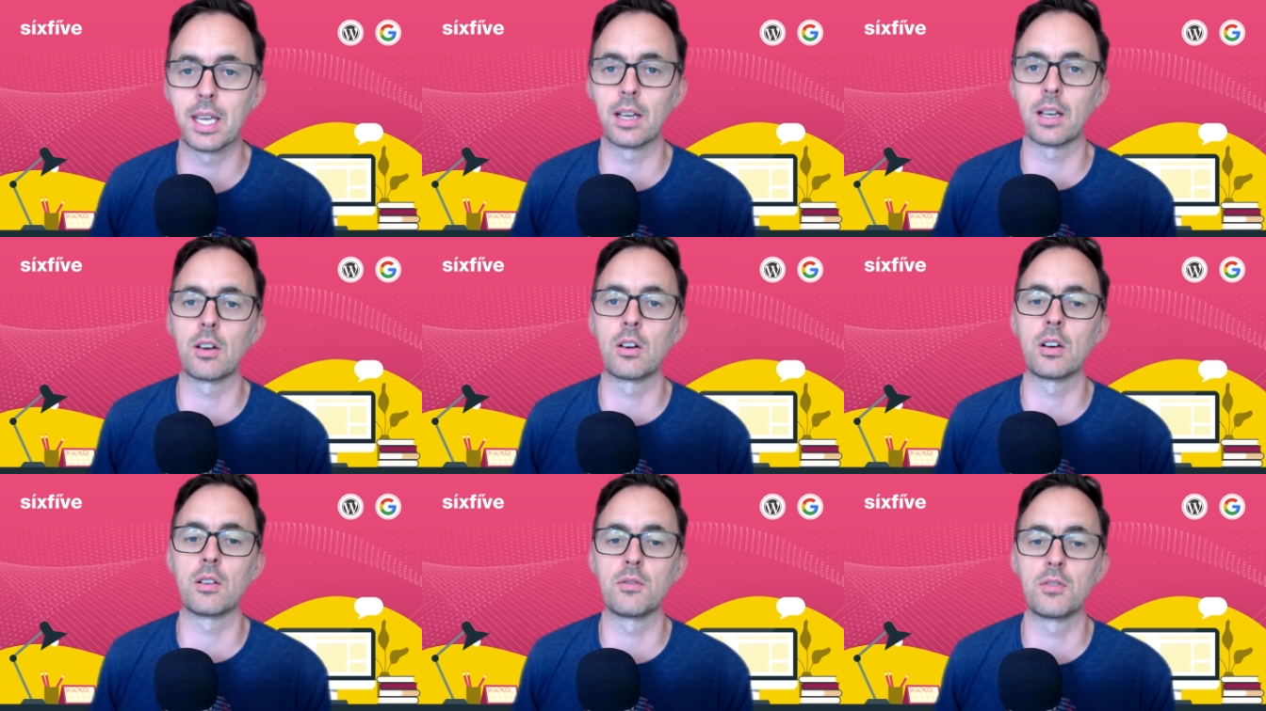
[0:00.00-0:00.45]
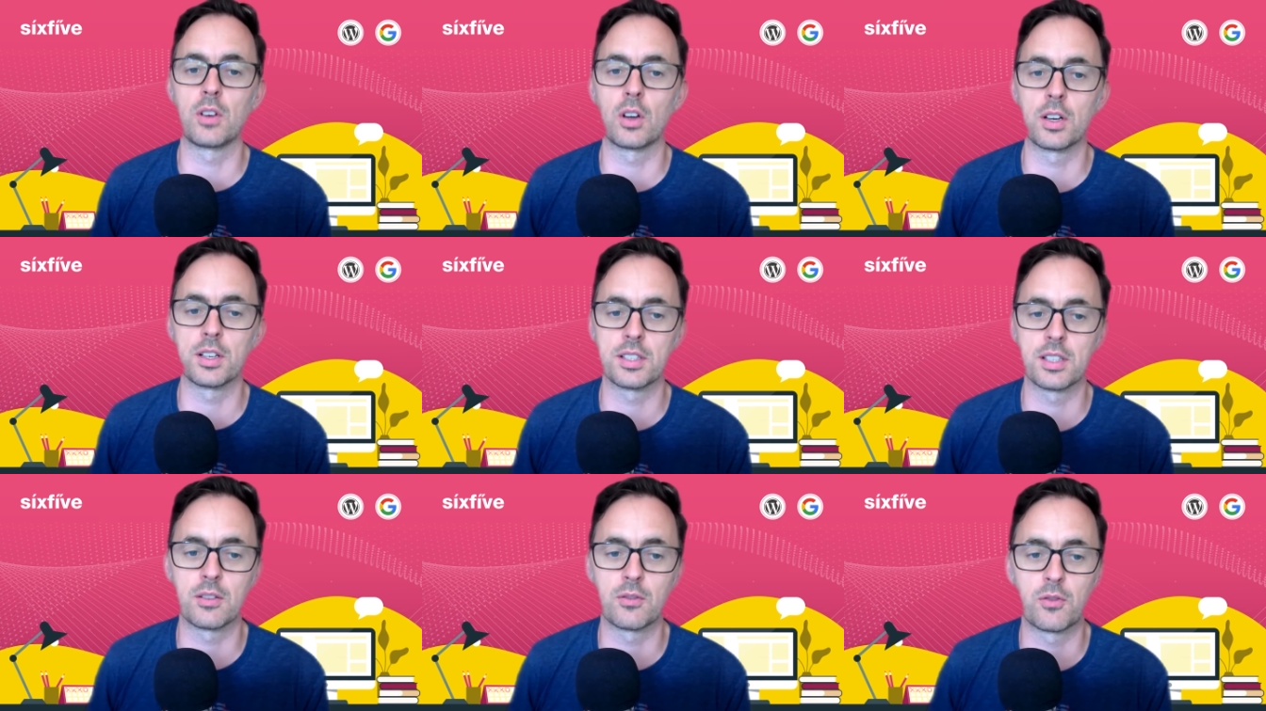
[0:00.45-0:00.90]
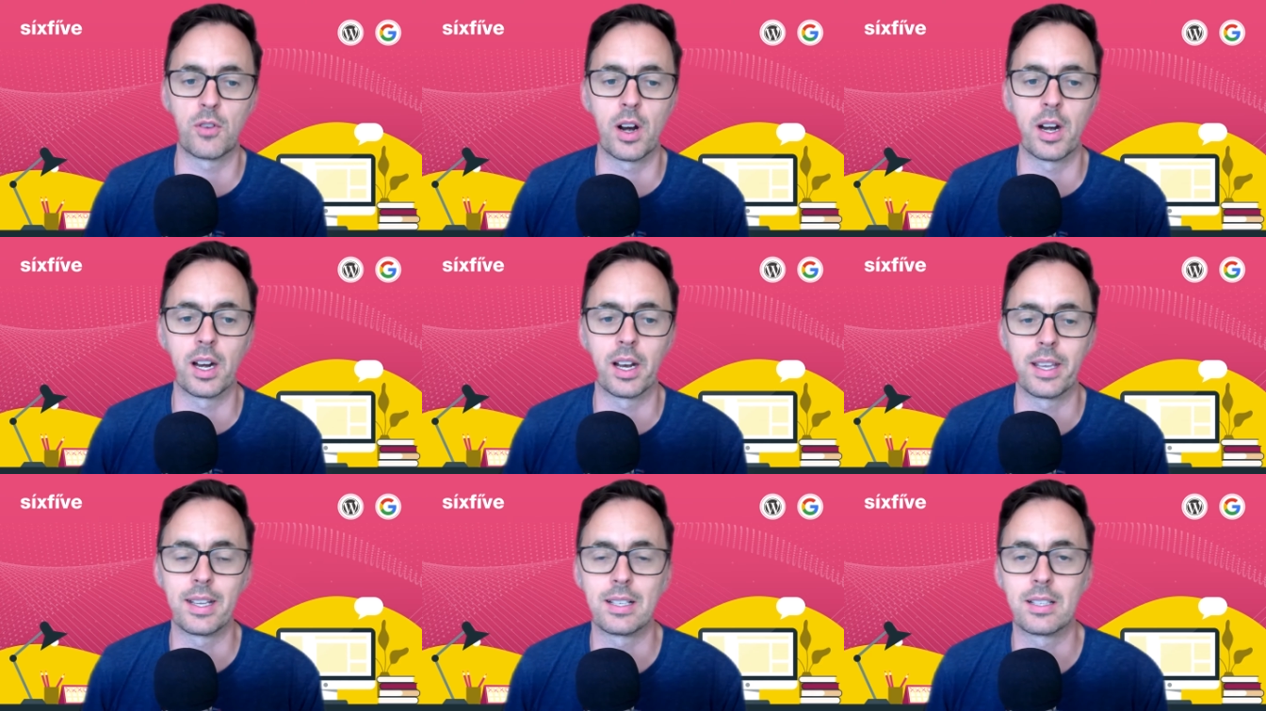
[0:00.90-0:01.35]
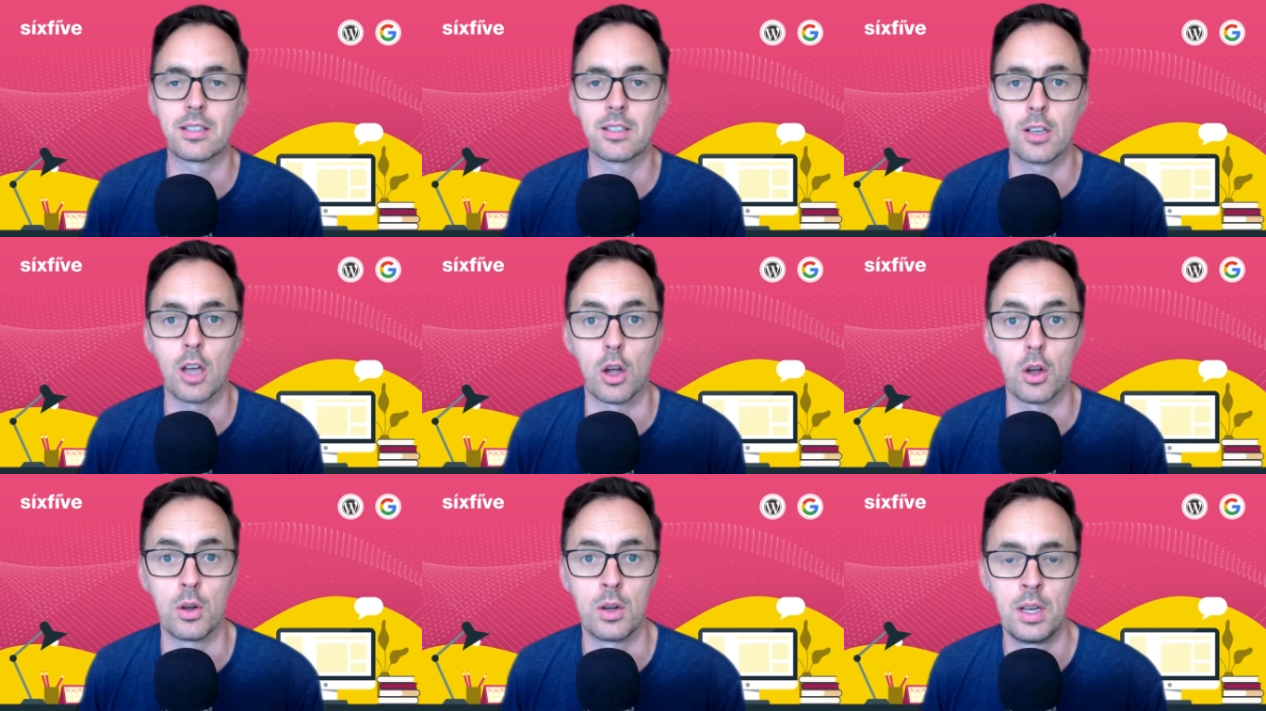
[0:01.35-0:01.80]
it kind of nice and friendly.
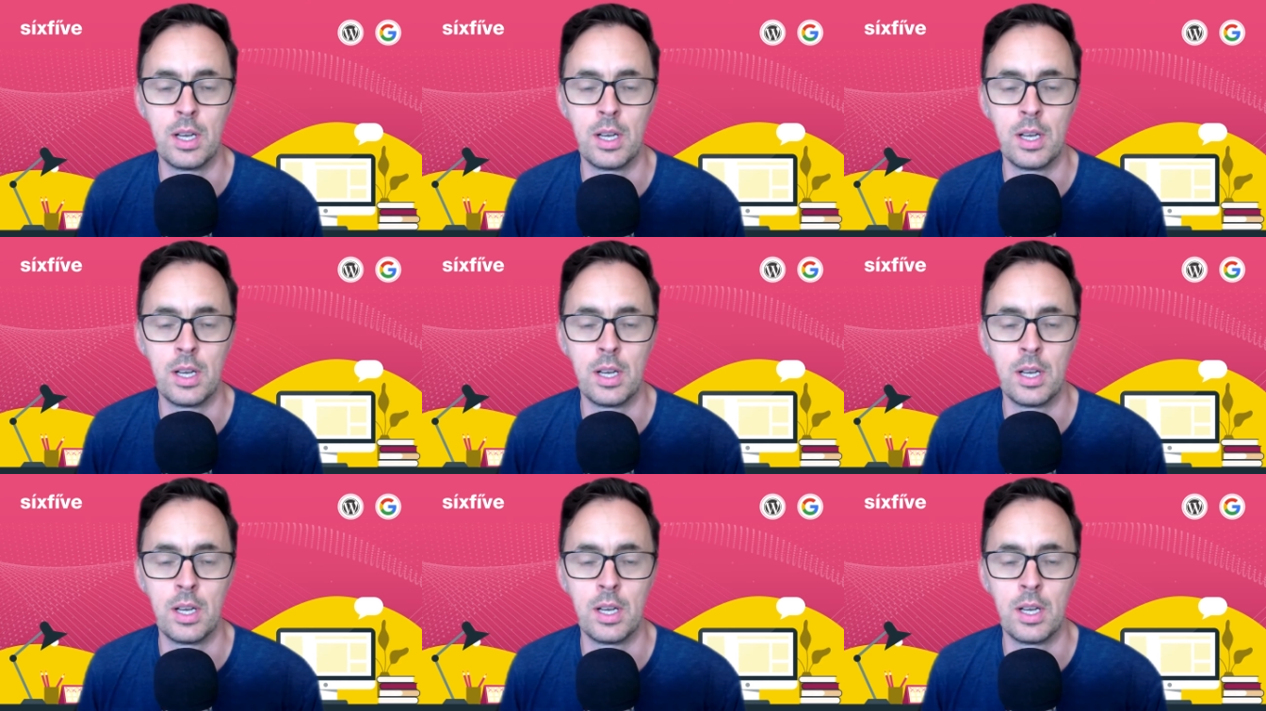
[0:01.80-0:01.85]
So,